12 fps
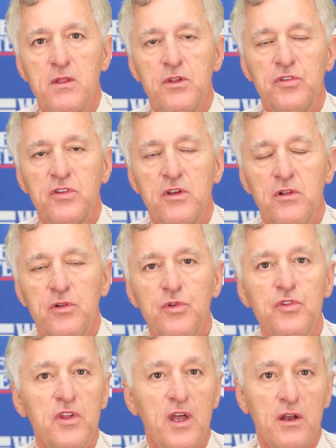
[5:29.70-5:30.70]
This
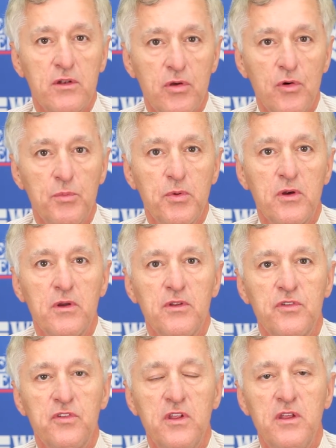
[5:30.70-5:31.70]
concludes the October
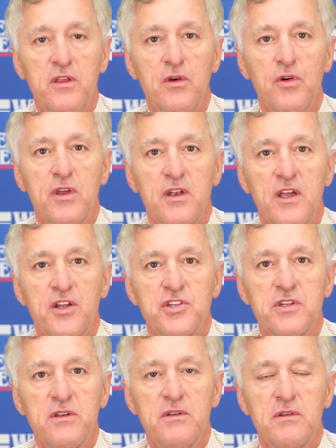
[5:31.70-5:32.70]
CEO
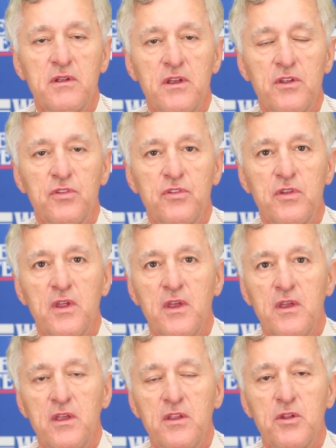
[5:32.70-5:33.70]
Connection. As
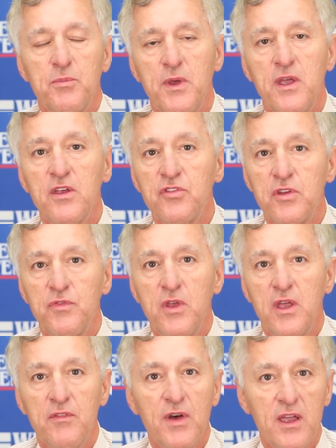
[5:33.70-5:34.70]
in the past, if
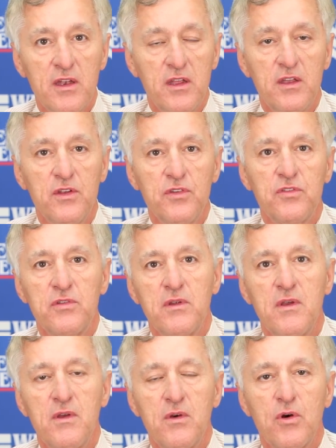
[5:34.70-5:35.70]
you have ideas
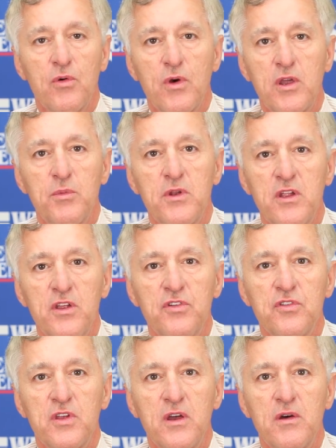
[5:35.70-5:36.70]
or
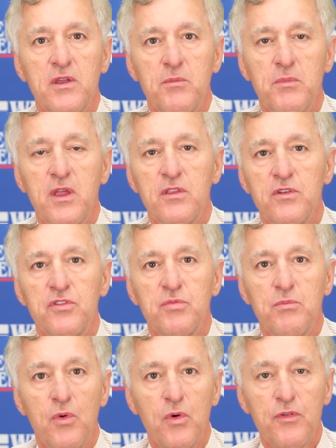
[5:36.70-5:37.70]
recommendations how I can make
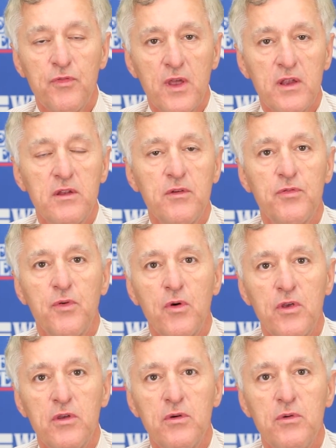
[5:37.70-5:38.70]
this more effective
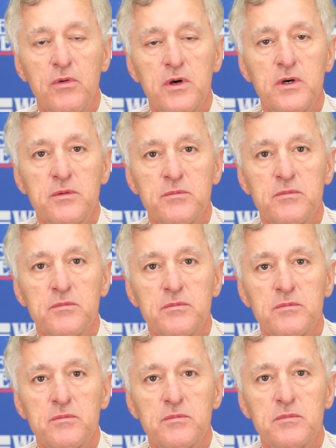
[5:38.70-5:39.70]
for you,
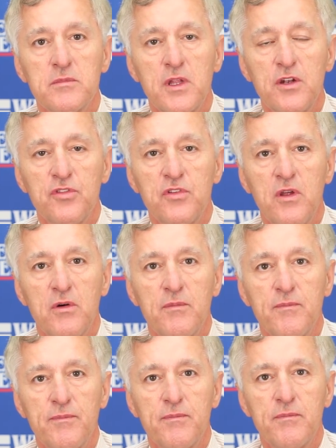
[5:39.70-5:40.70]
let us
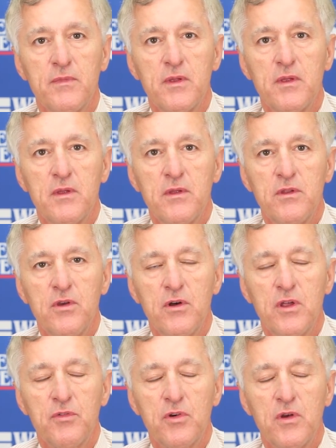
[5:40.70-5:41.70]
know. You
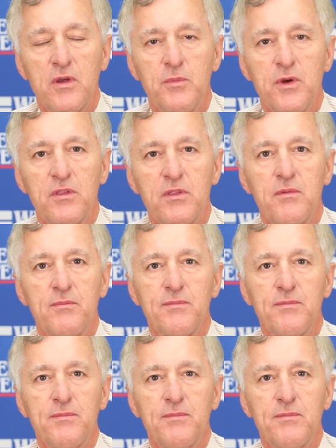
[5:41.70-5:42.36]
all have a great month.